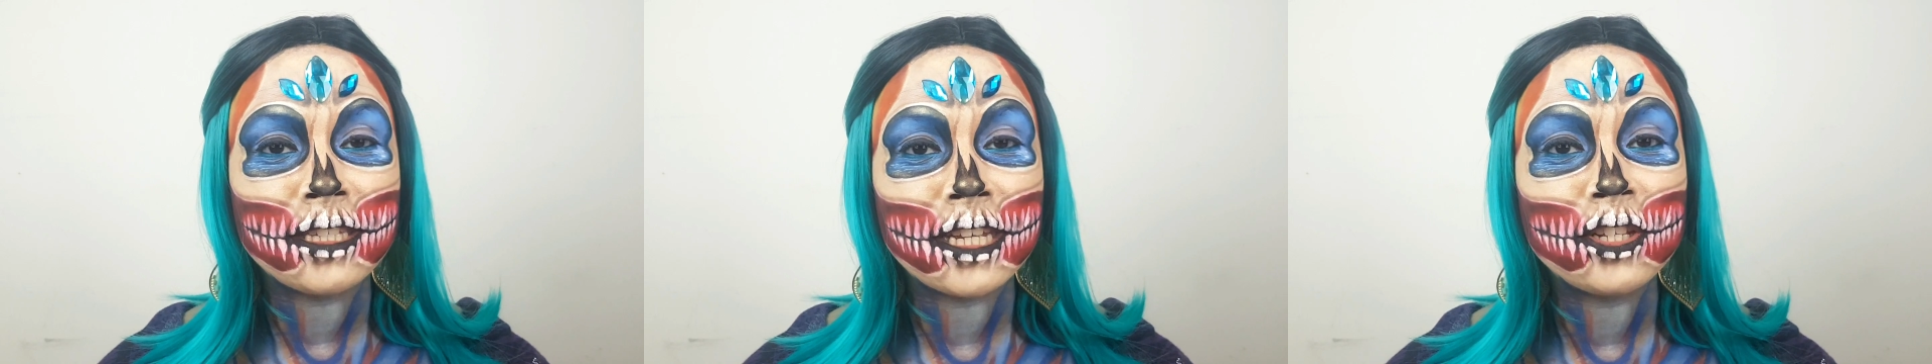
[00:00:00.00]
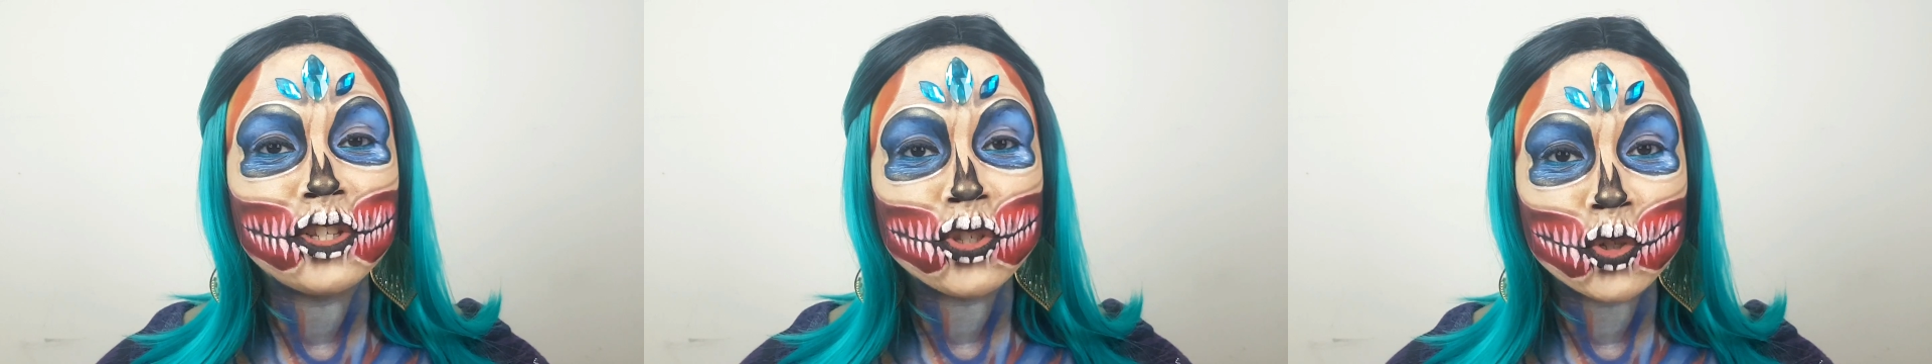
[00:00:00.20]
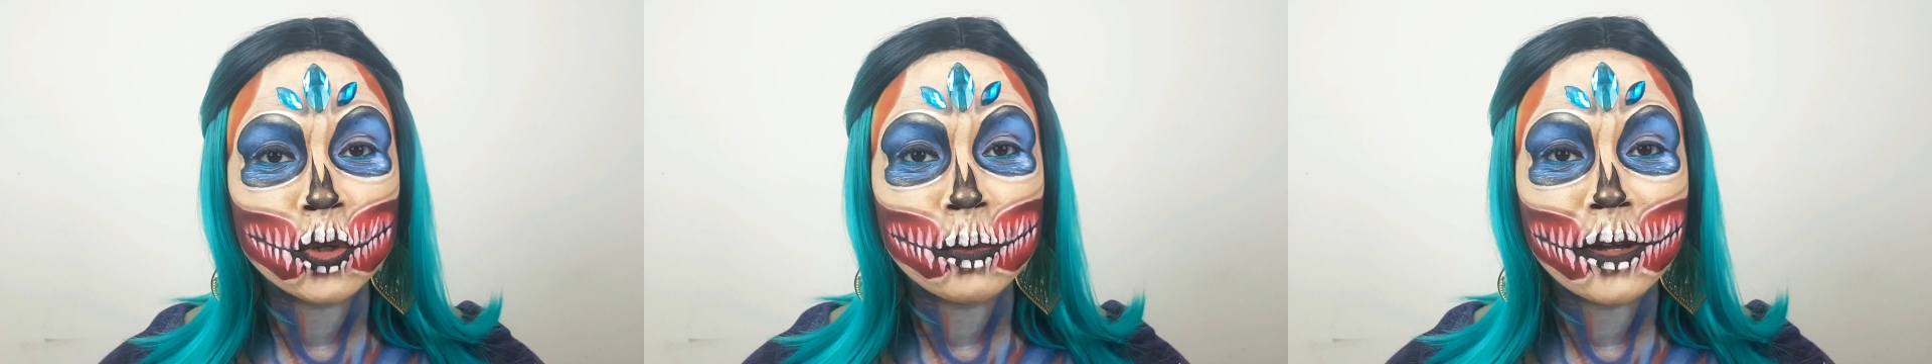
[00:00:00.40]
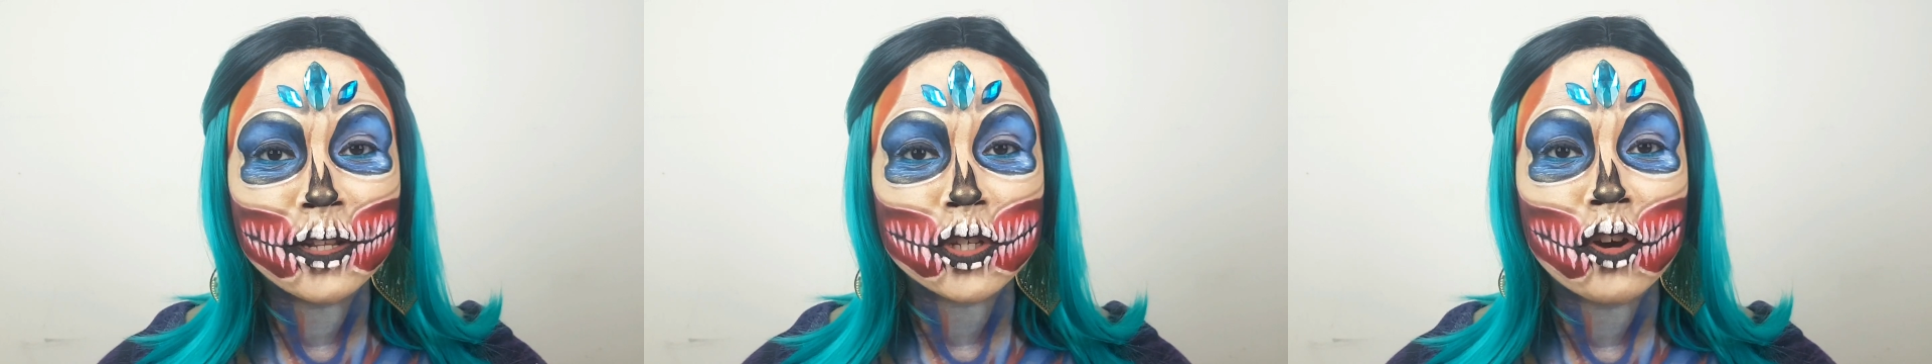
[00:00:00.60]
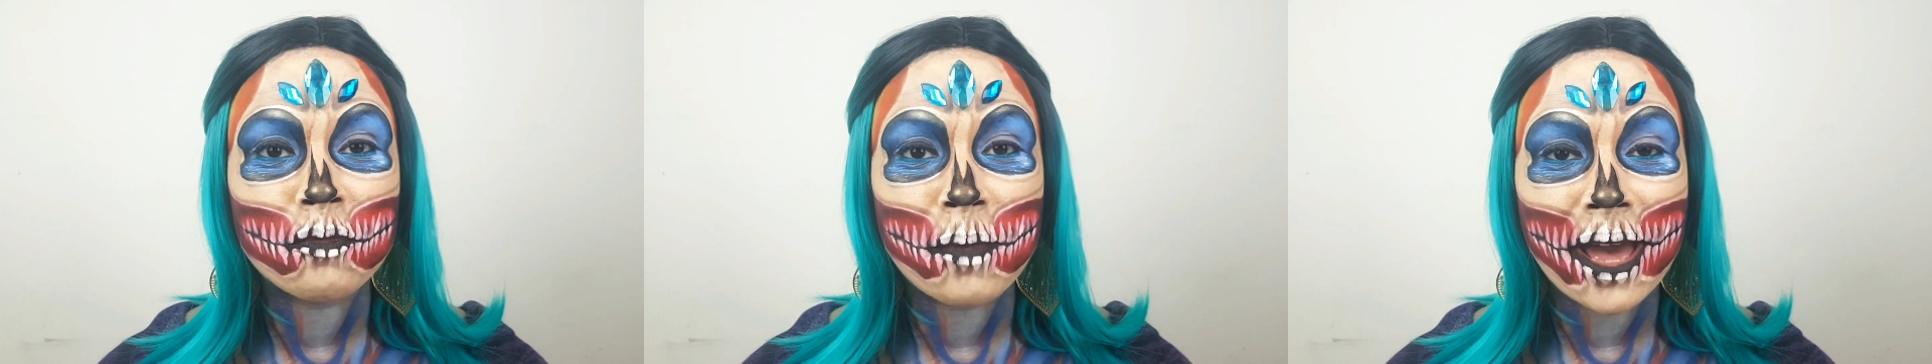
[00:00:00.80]

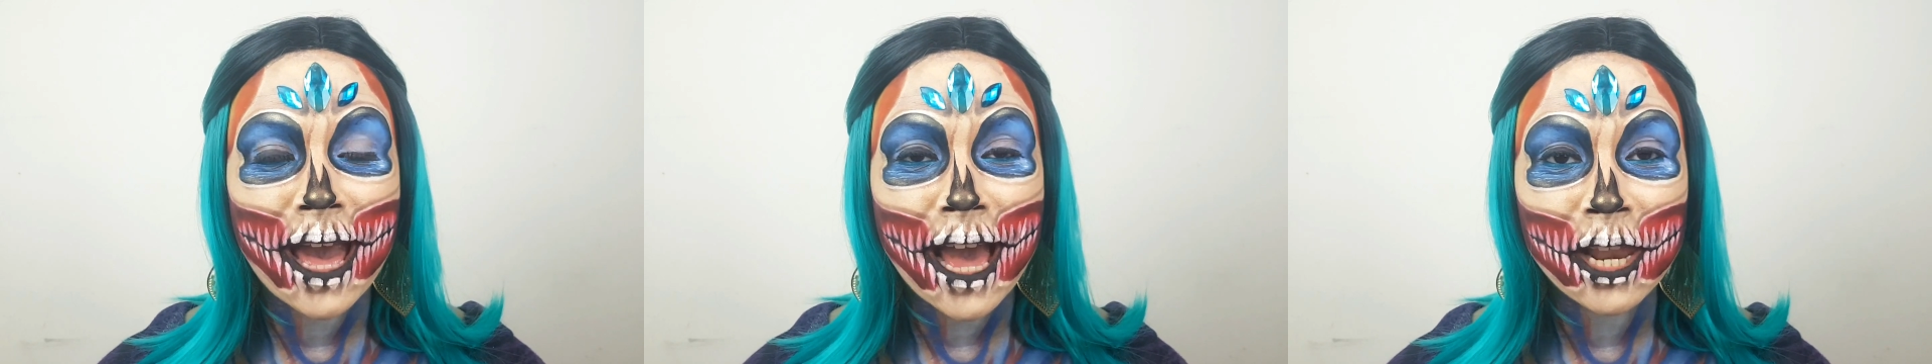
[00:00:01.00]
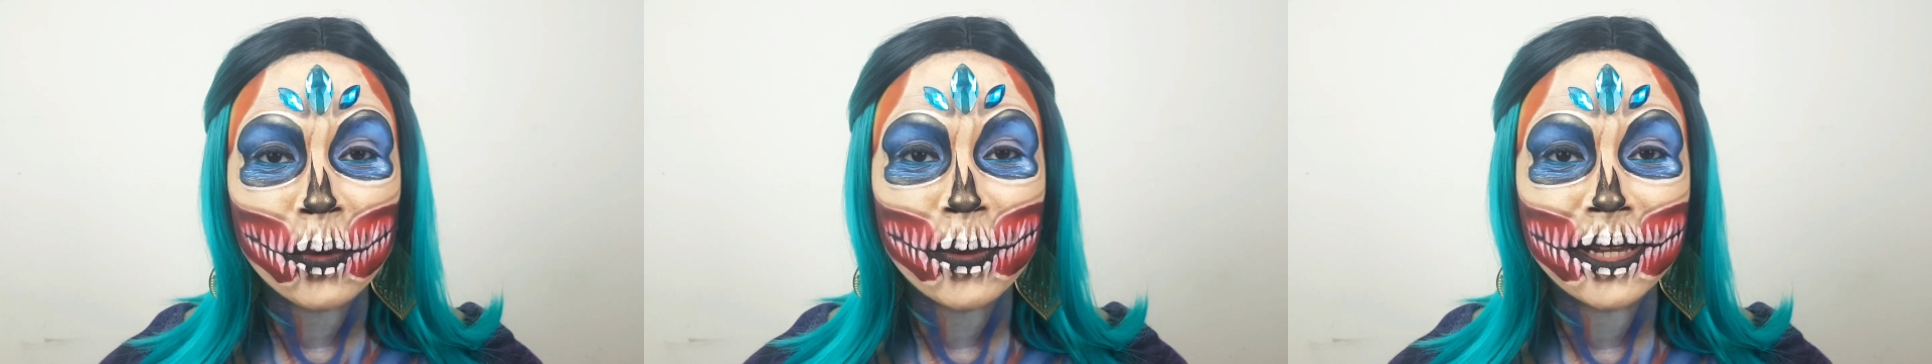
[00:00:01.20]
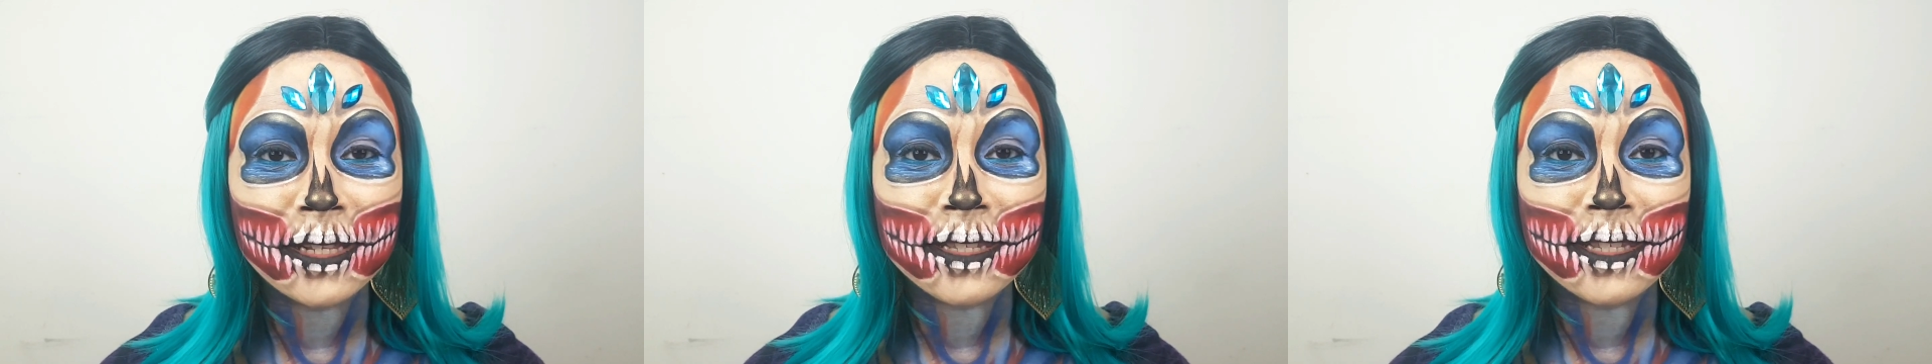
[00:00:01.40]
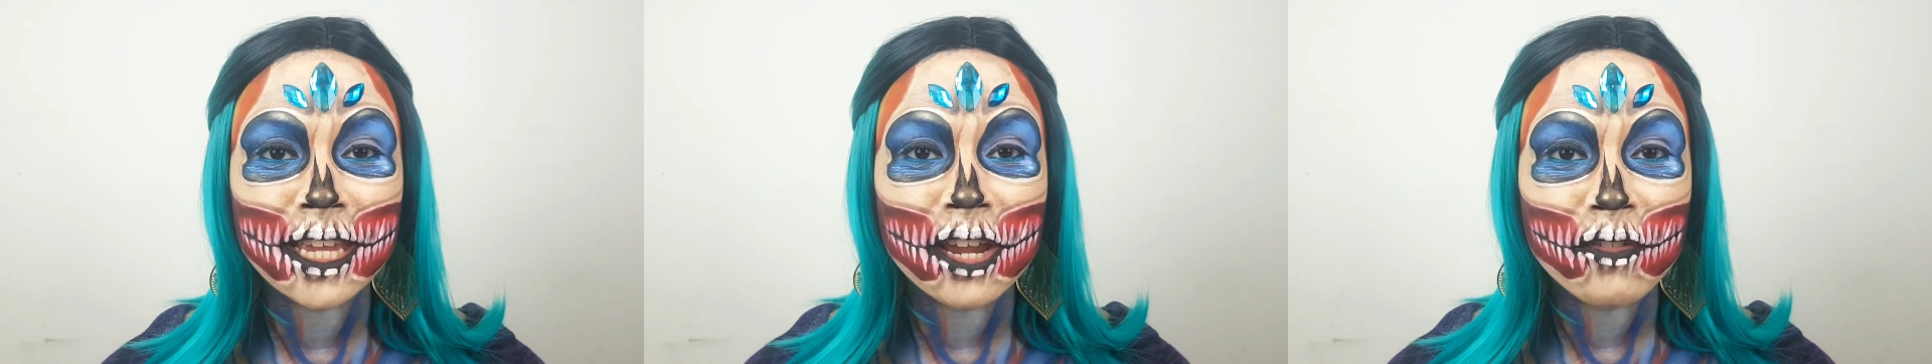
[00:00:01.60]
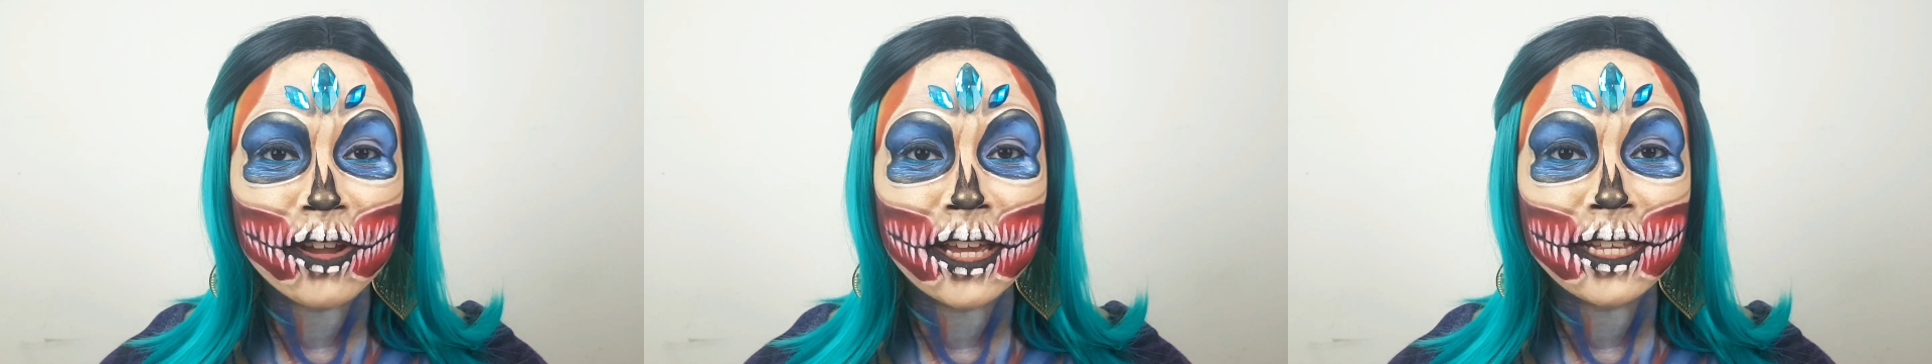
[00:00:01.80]
installments of my Halloween
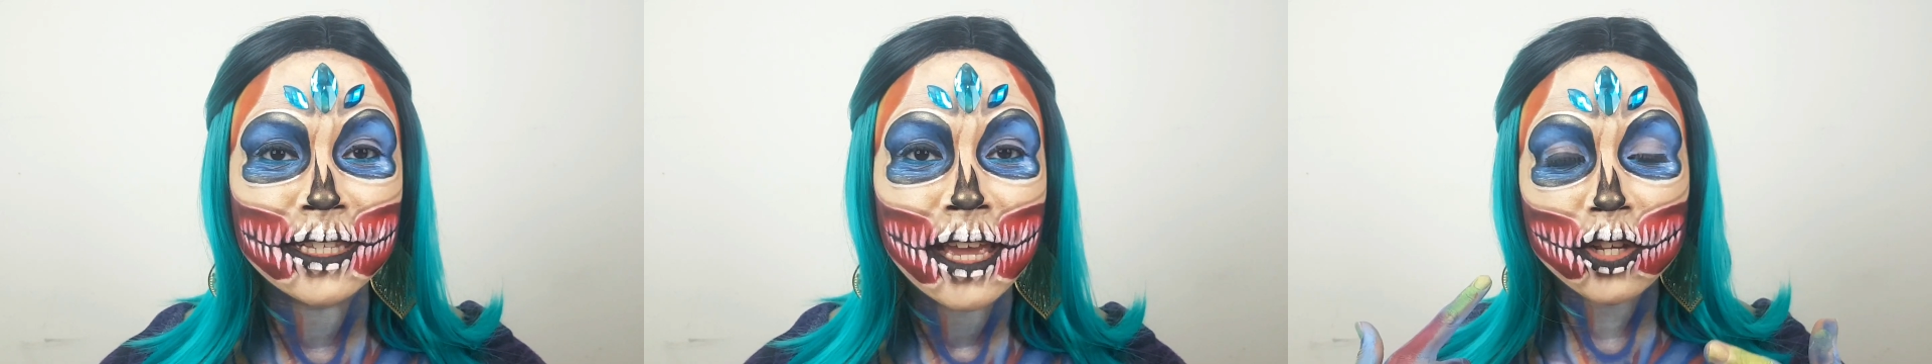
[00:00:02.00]
series,